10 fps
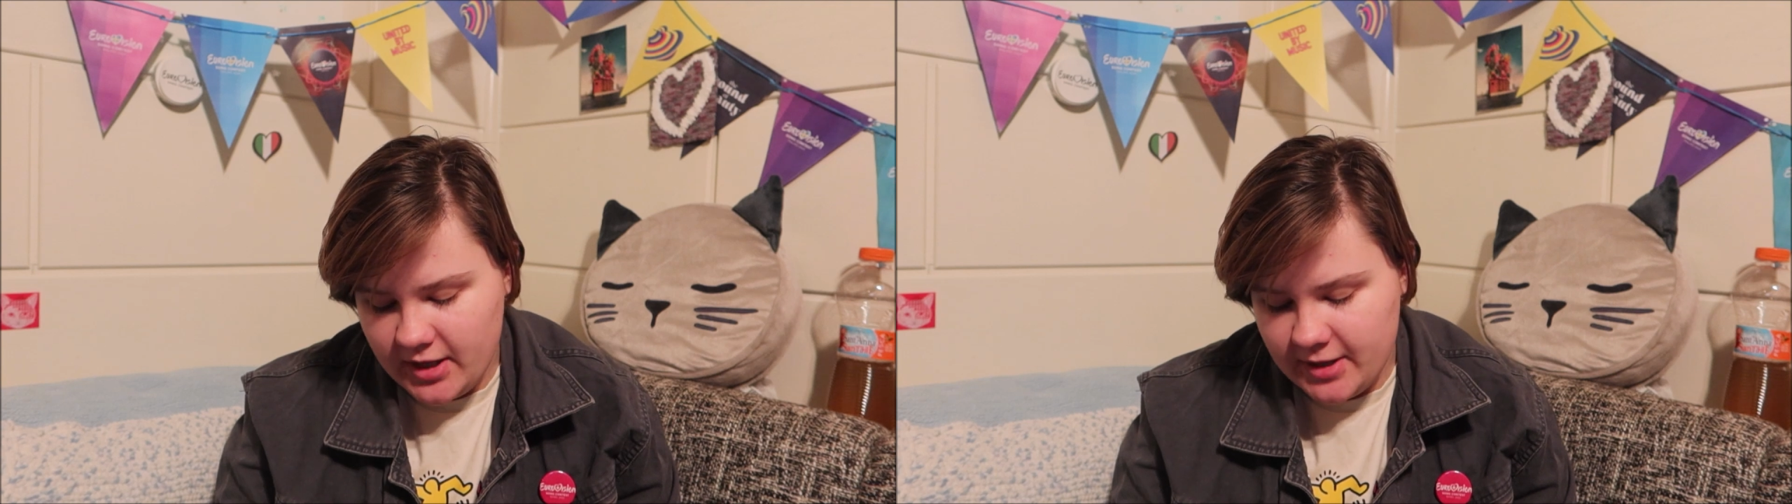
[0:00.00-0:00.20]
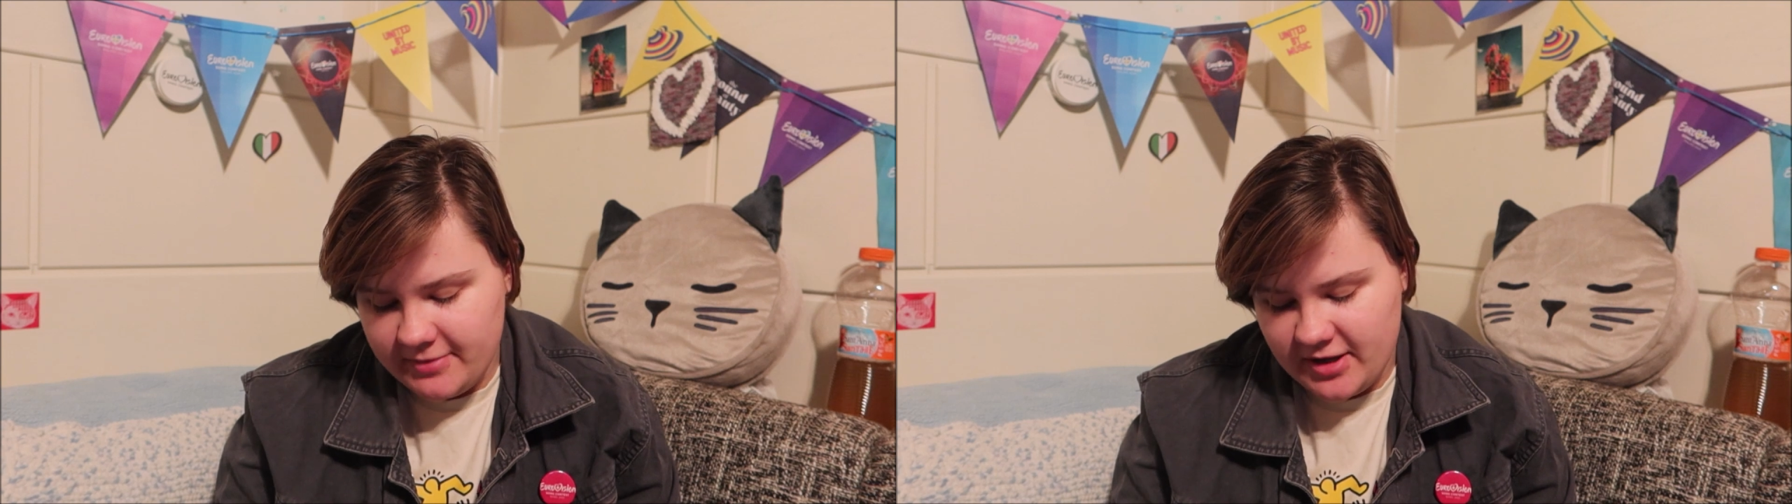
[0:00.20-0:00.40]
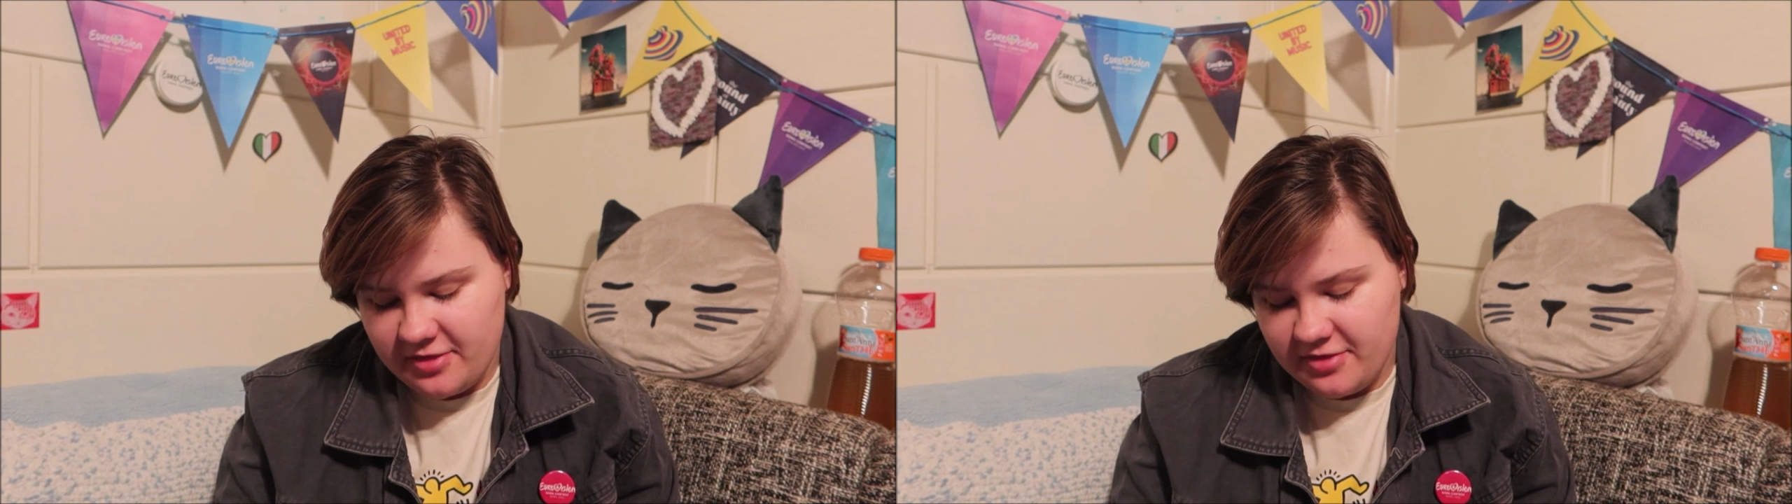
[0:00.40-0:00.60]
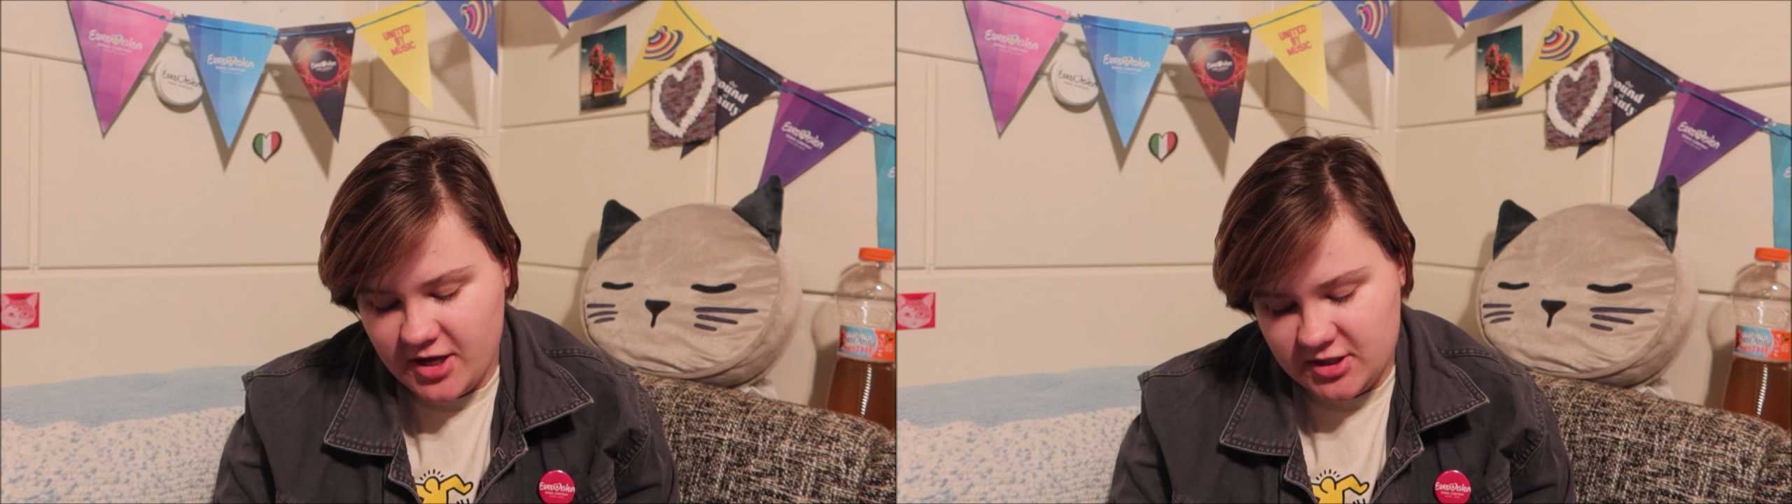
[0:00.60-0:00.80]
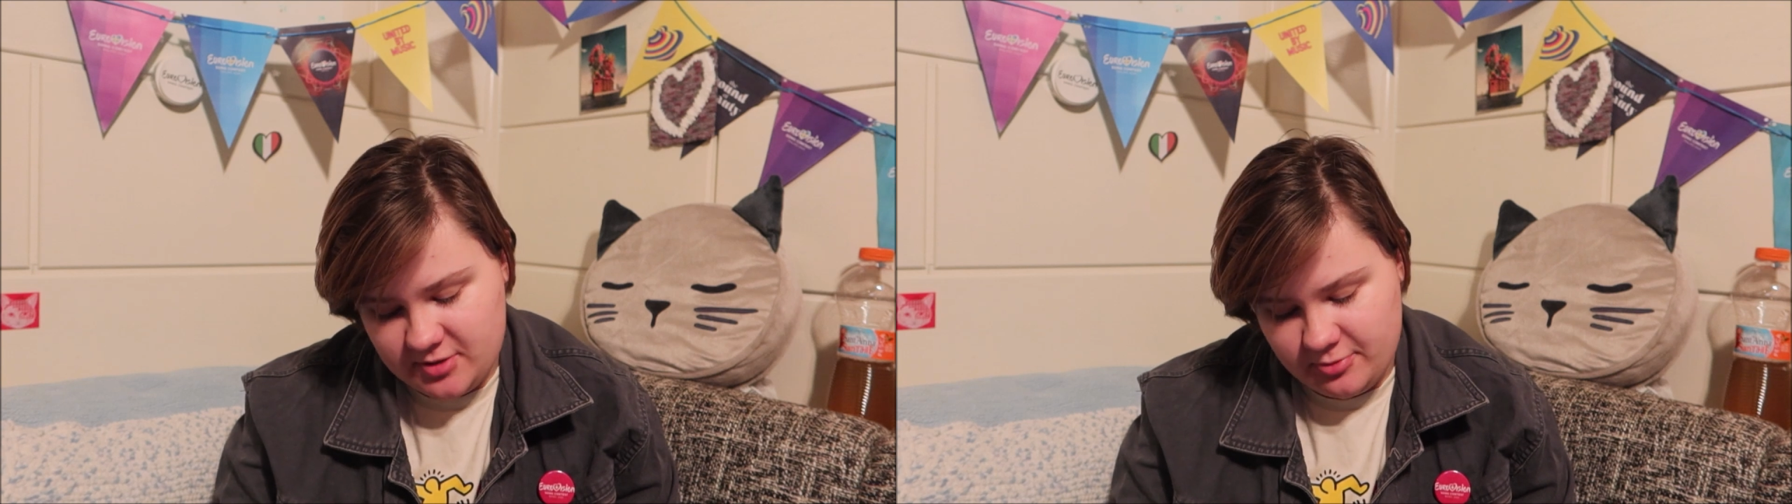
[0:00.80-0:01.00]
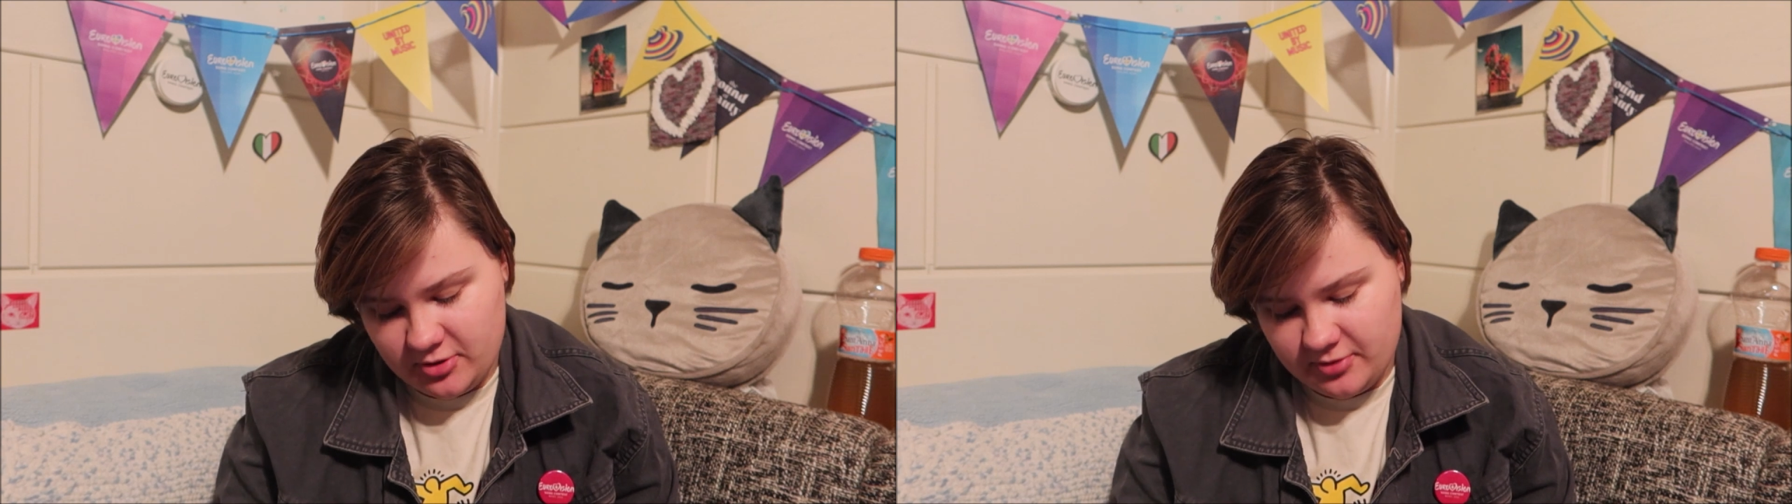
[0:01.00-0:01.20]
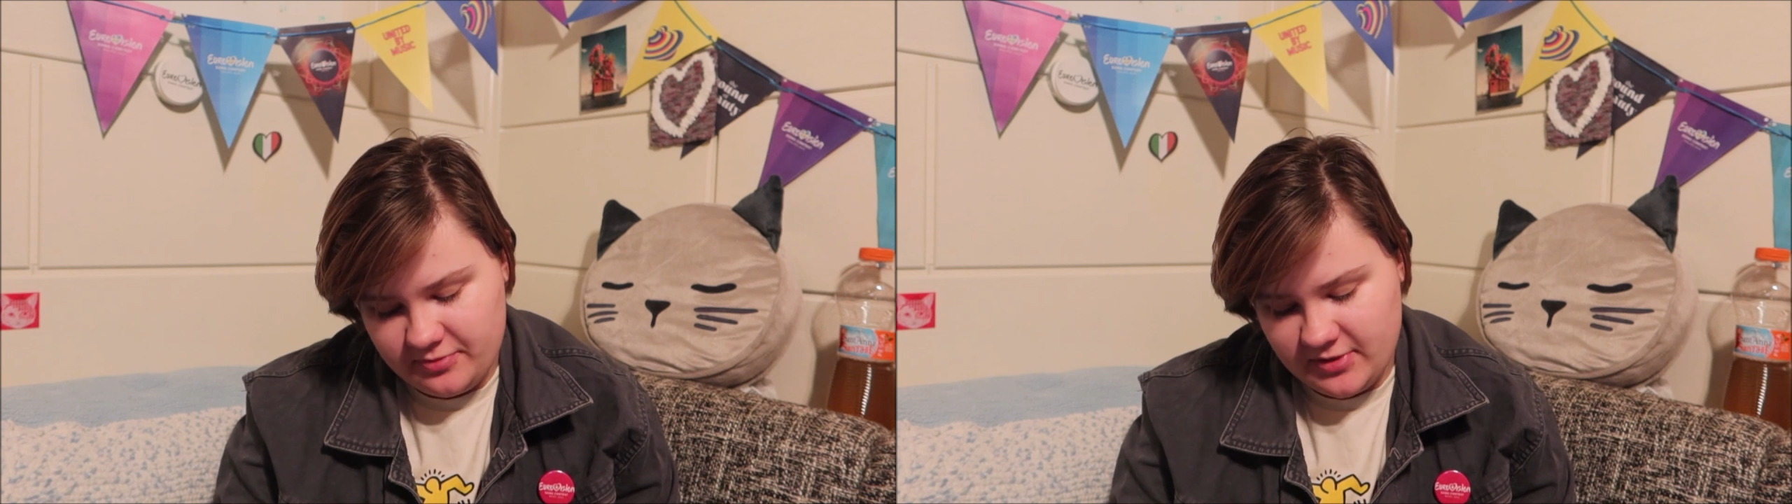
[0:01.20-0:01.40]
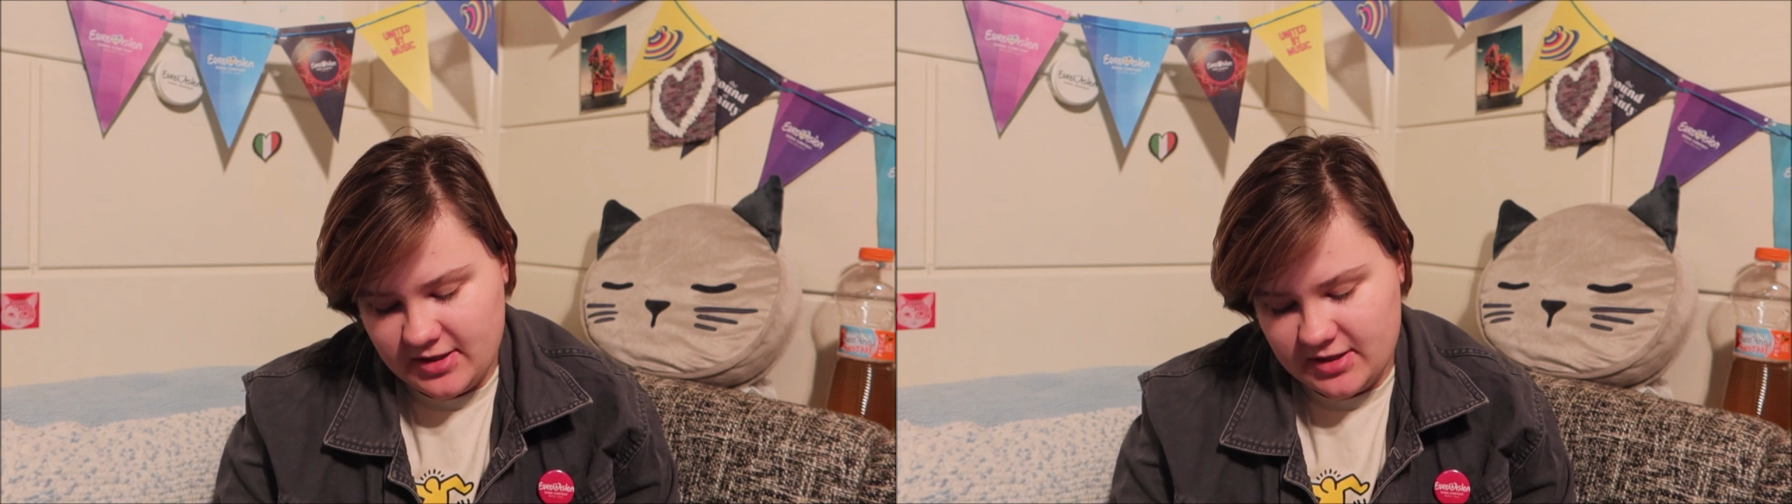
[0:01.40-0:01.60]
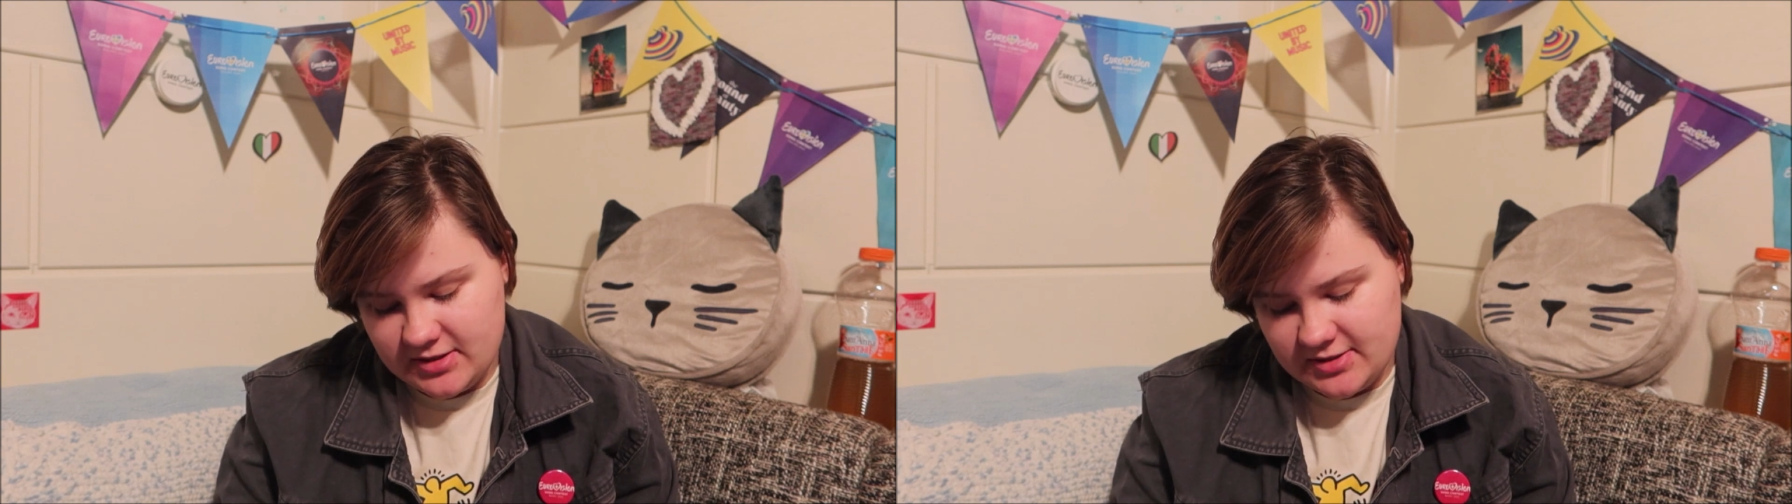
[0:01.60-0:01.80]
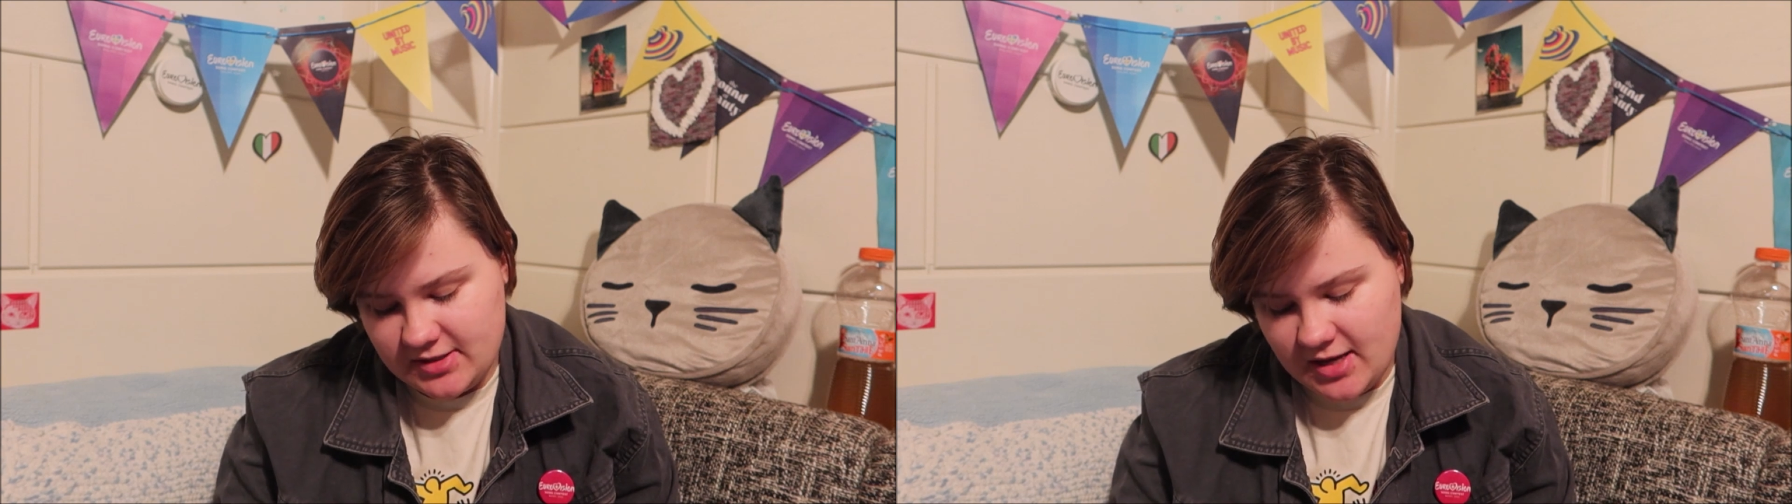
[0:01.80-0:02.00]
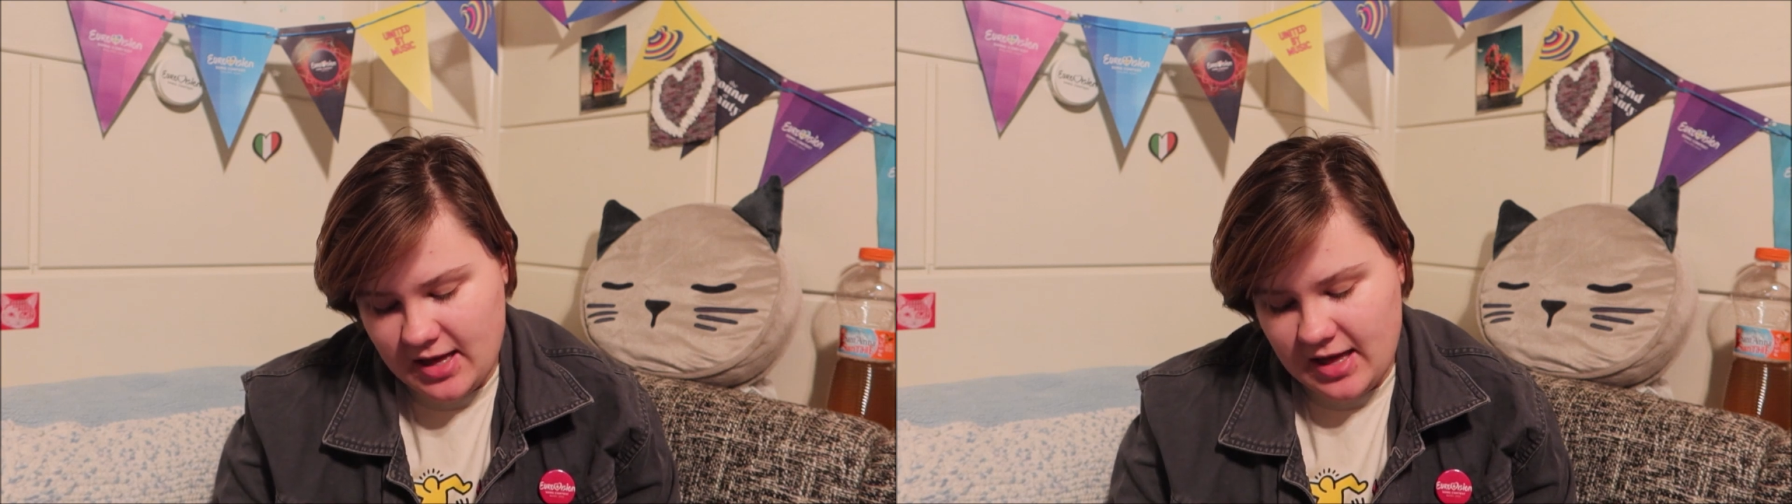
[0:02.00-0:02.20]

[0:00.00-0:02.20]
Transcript: In my 3rd spot is